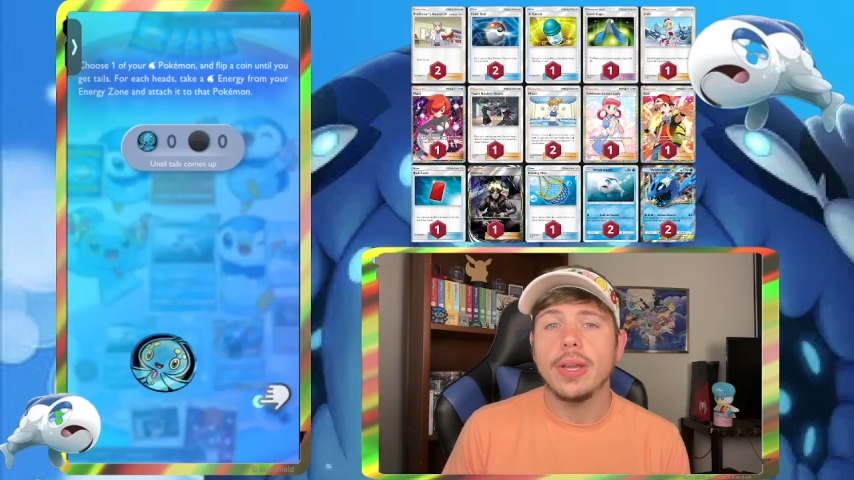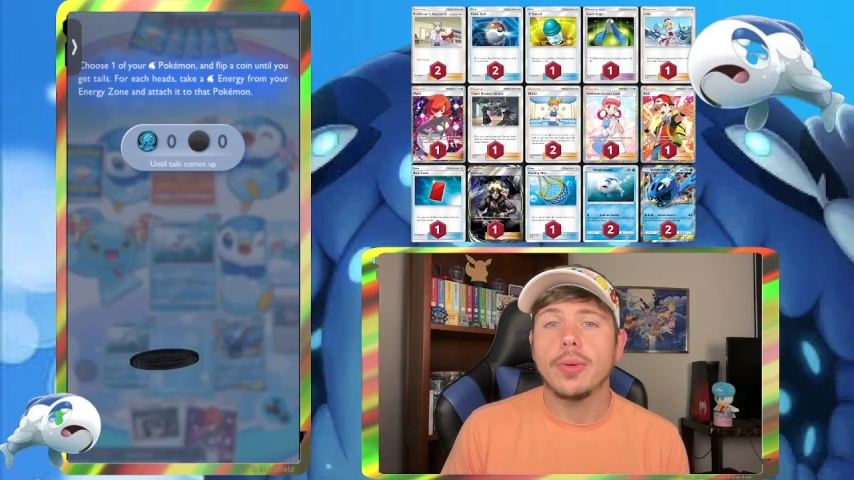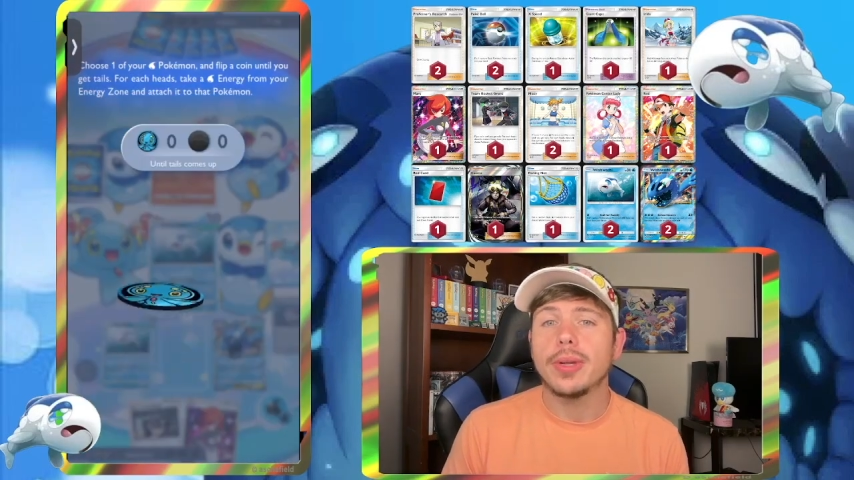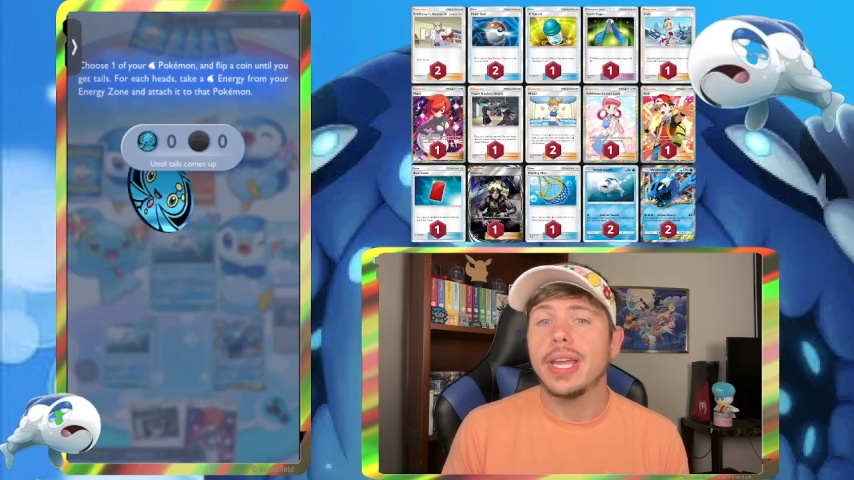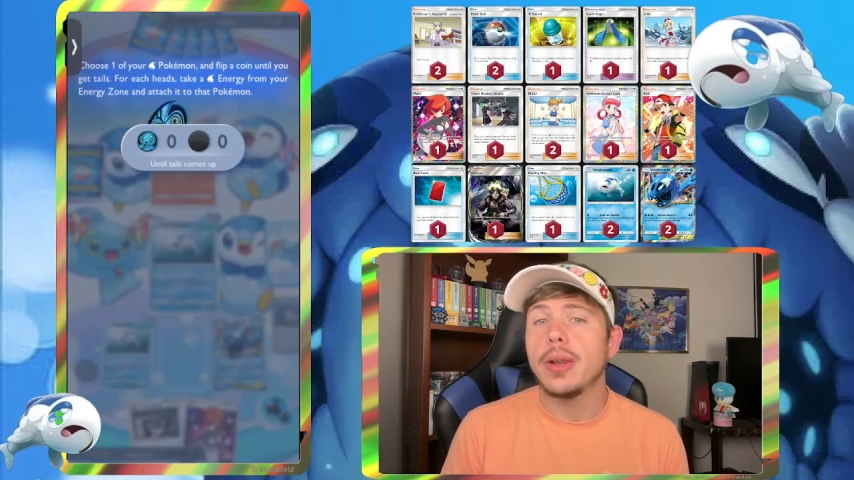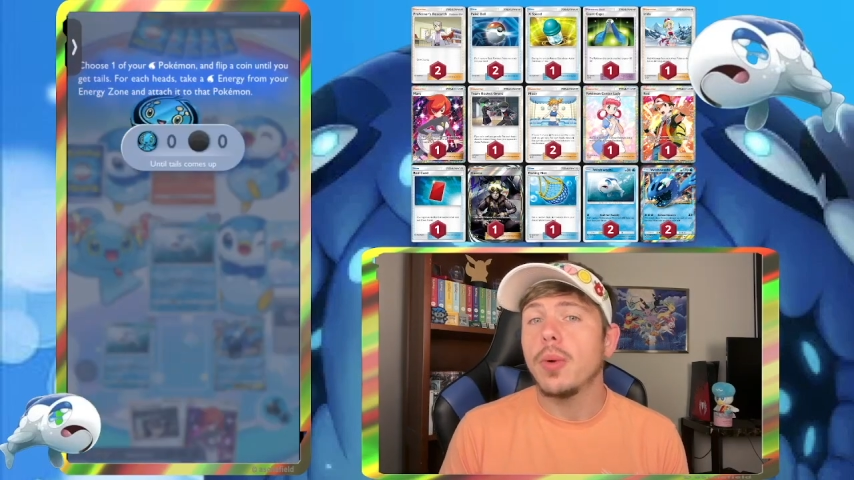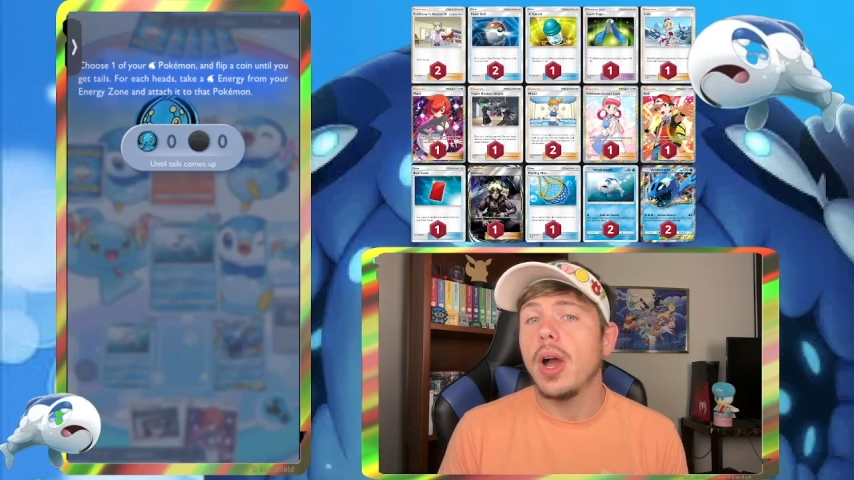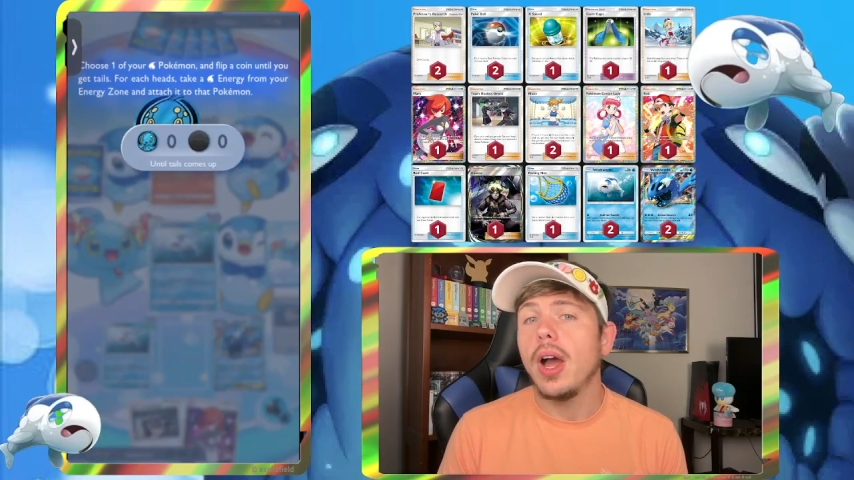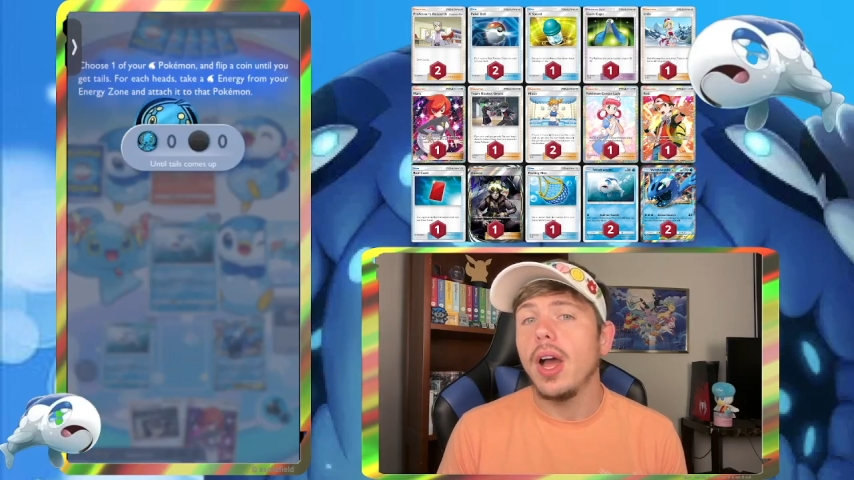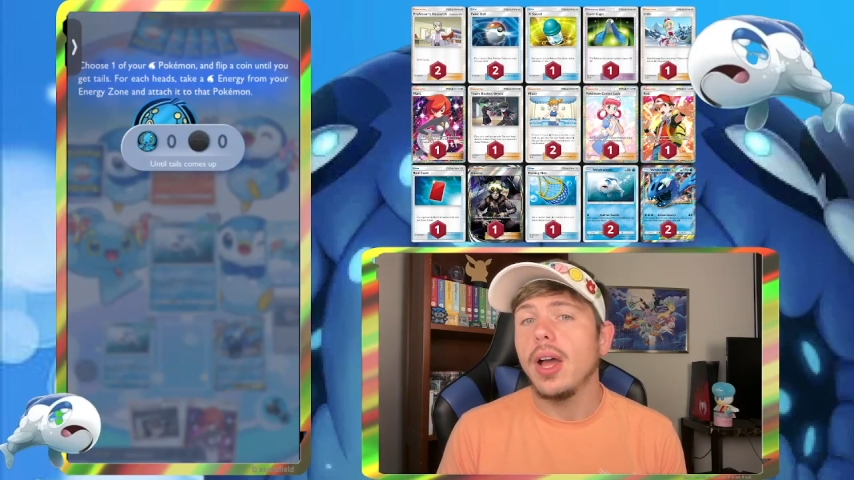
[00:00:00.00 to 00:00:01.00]
We'll get
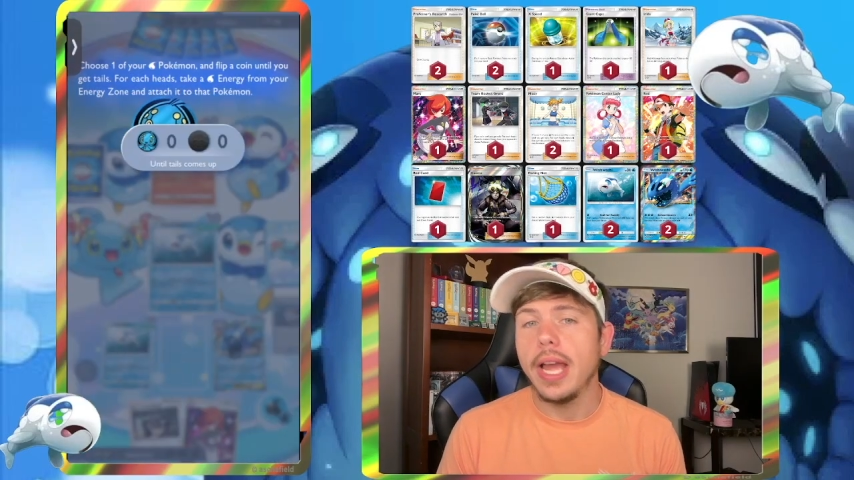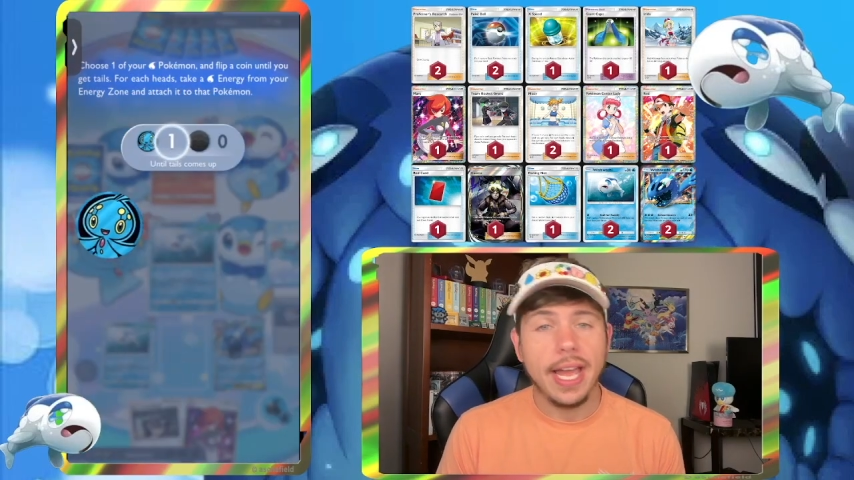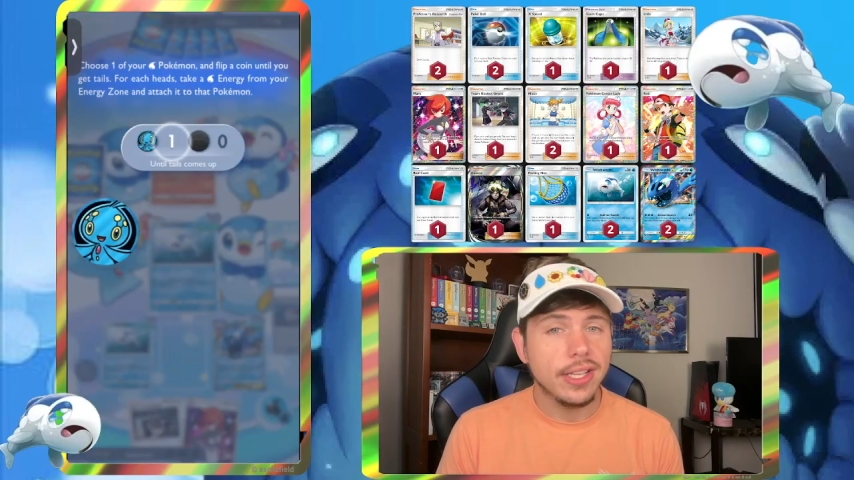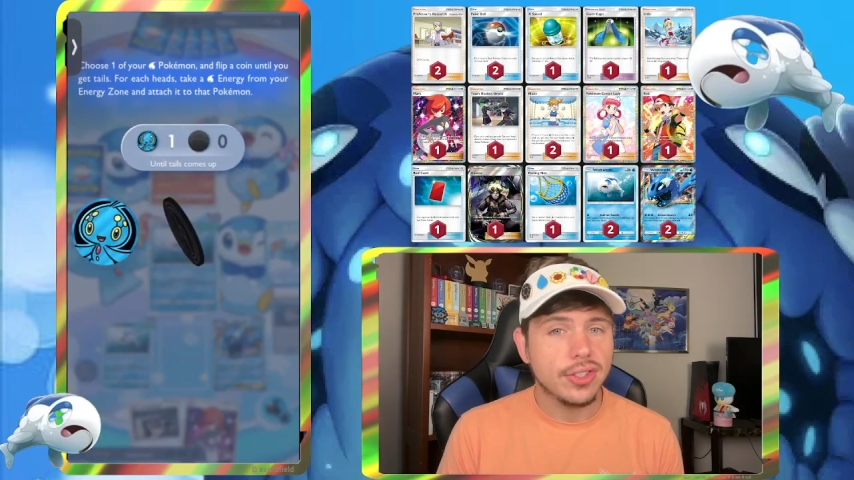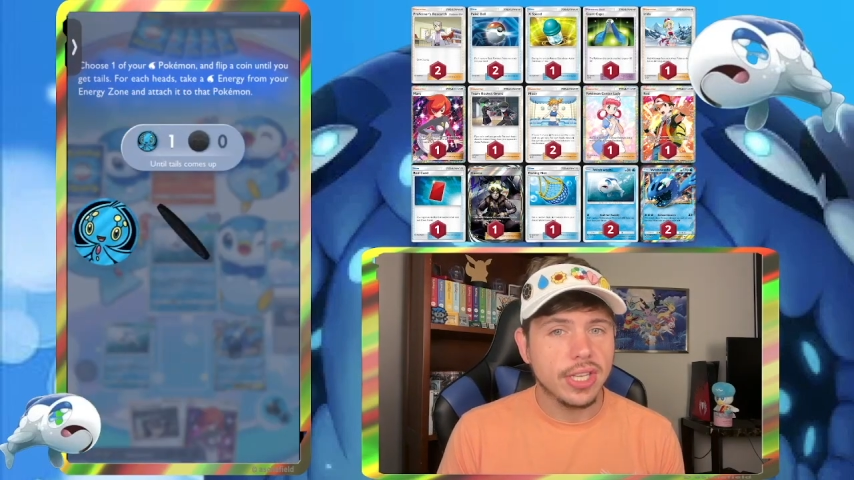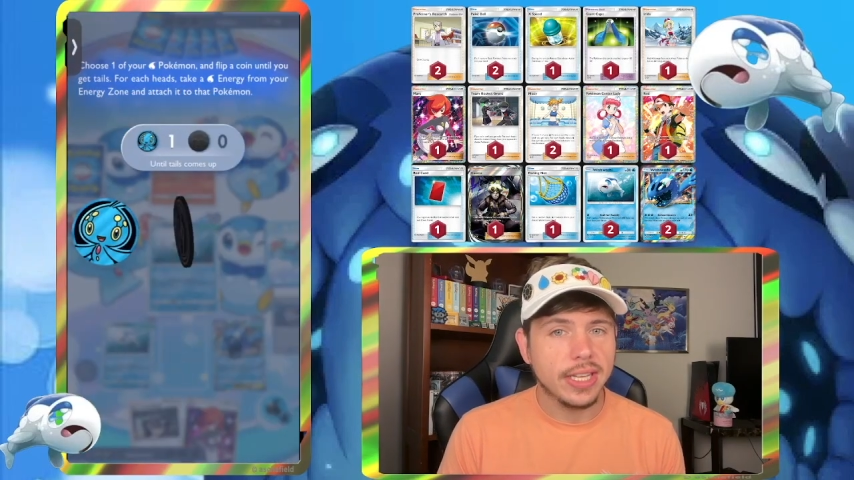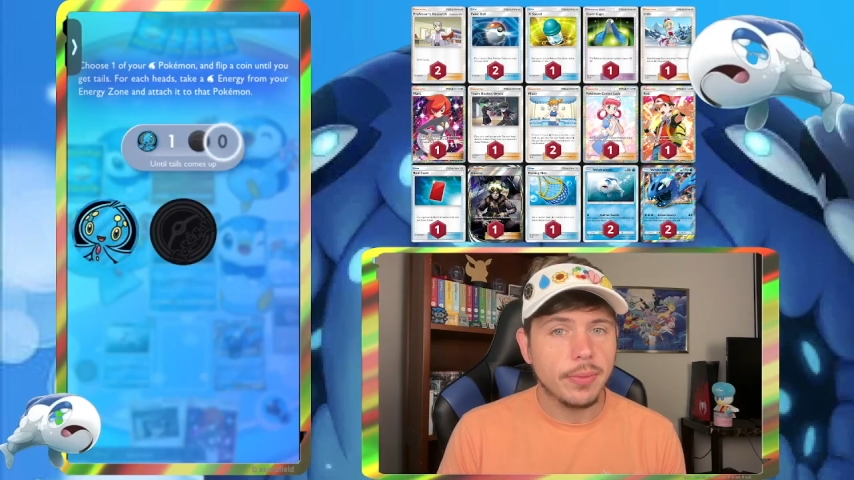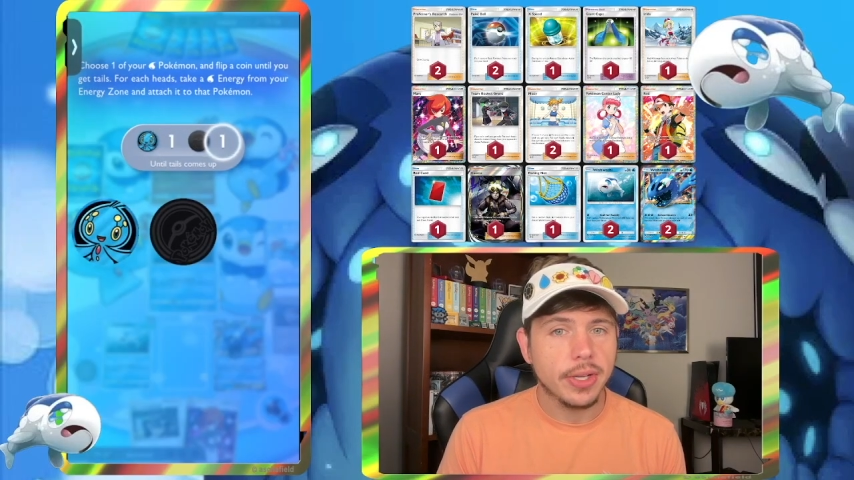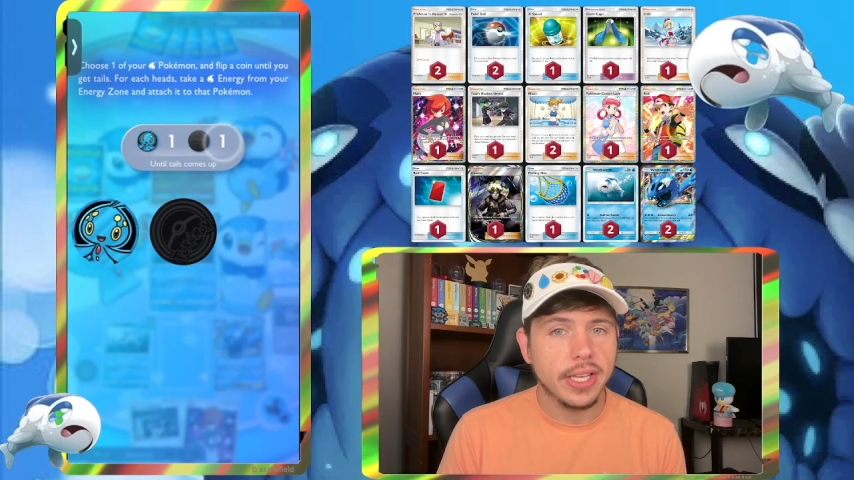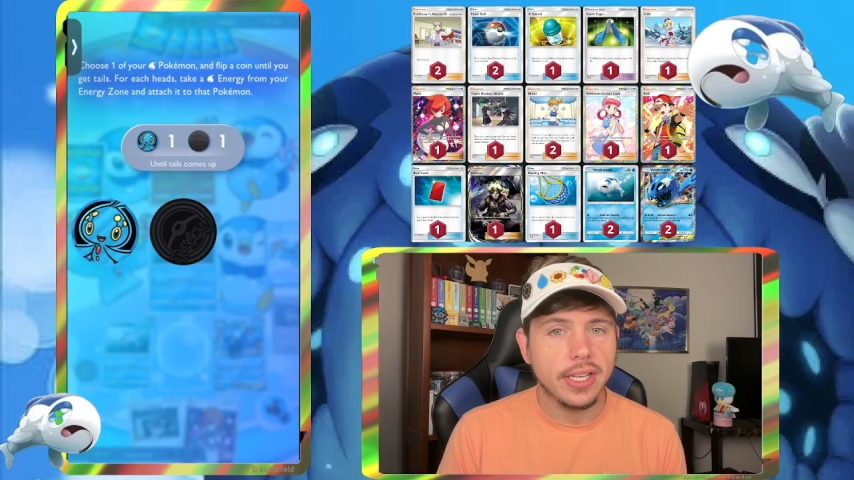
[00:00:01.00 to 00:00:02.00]
a heads, and then we'll
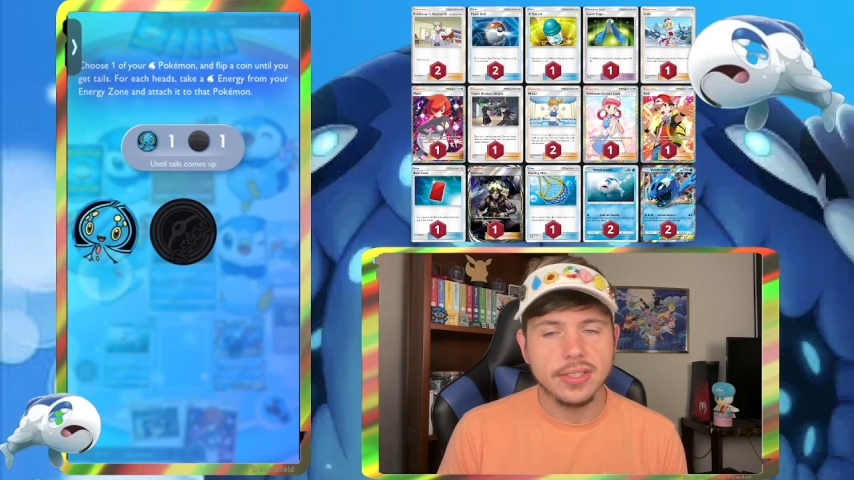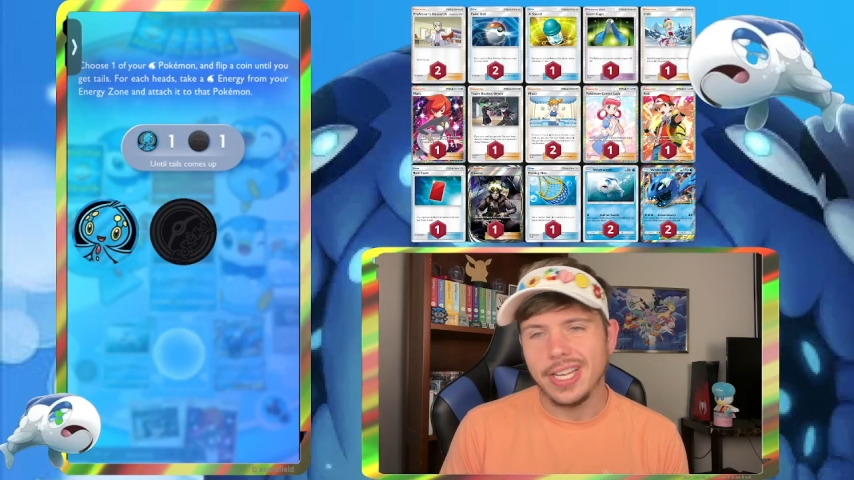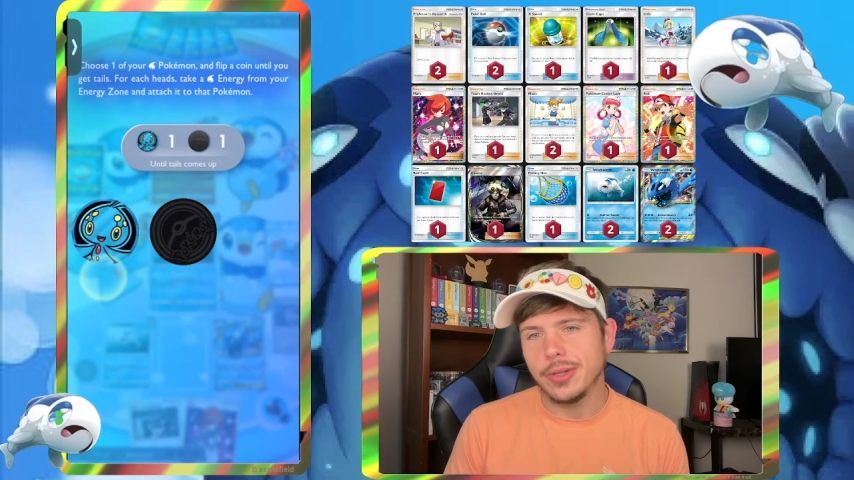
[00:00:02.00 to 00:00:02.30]
get a tails.